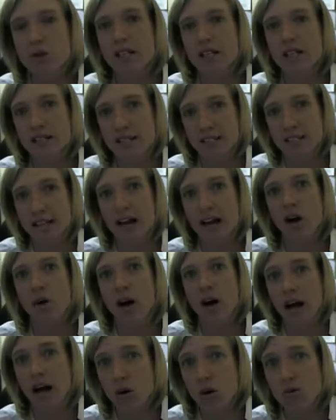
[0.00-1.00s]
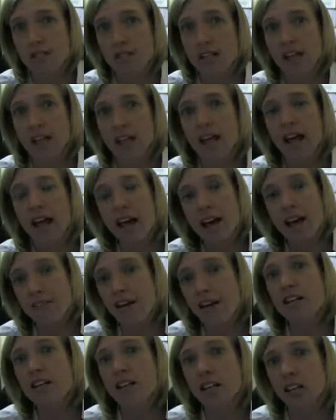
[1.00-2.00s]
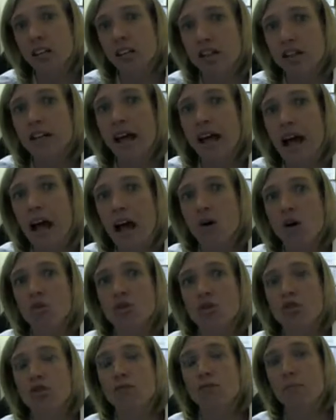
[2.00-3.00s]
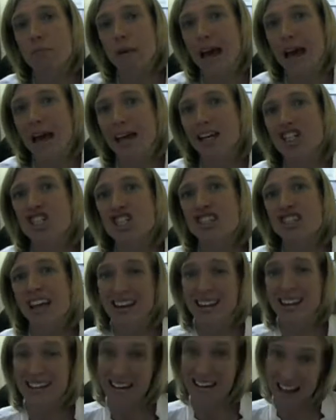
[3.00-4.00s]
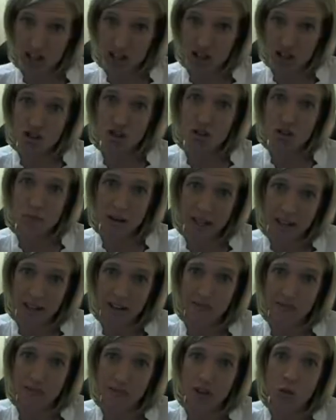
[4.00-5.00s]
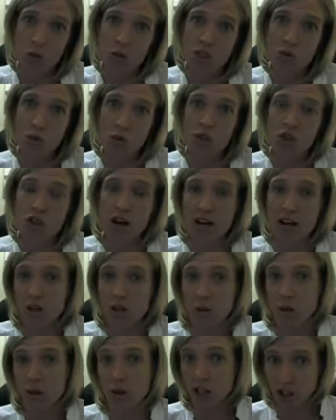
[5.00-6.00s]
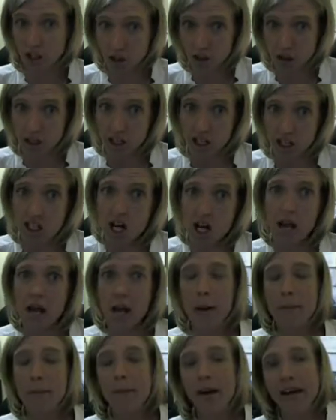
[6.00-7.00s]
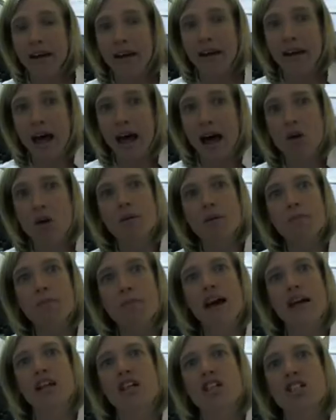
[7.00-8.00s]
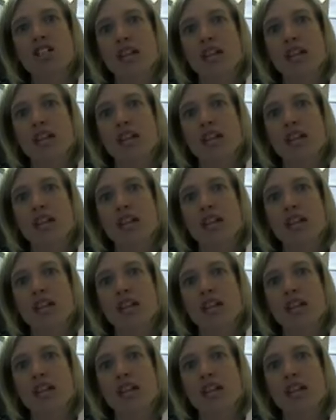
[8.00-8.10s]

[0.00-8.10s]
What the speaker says: sow housing have had to learn how to manage that natural behavior, which we're trying to encourage, but how to manage